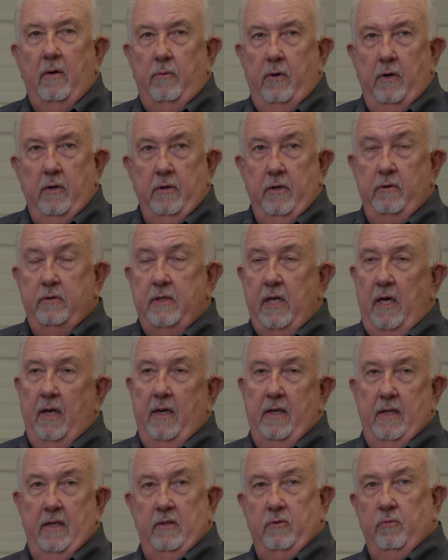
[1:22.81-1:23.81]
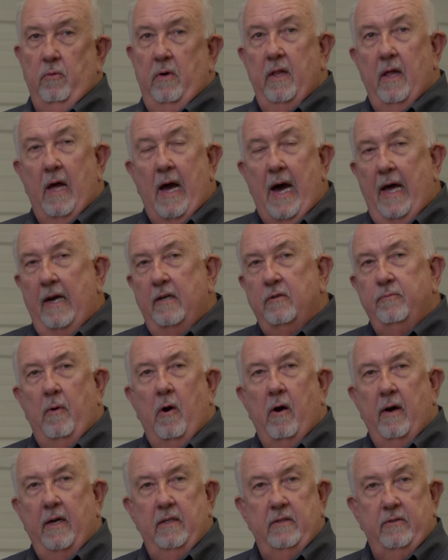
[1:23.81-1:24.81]
Rural utility is one of the hottest
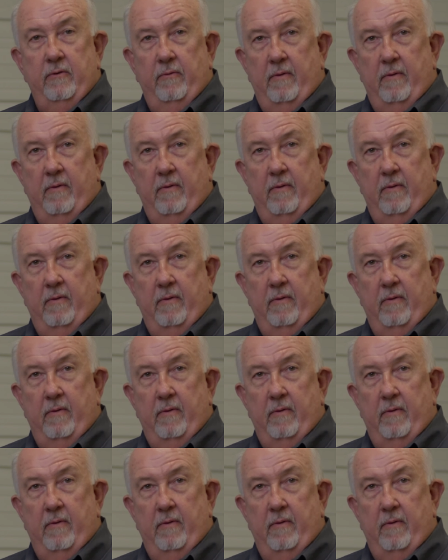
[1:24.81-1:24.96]
markets